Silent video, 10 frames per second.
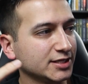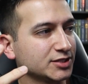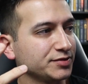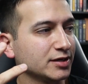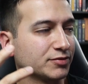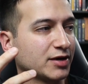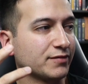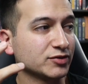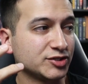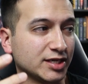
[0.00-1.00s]
History
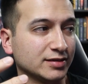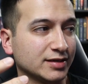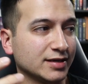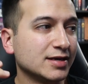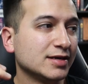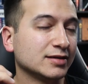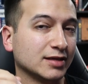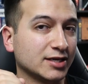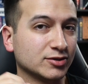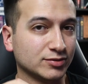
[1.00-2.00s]
unravels gently,
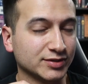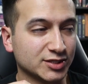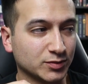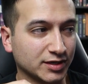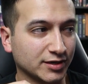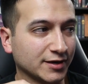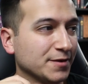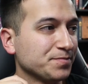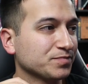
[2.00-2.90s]
like an old sweater.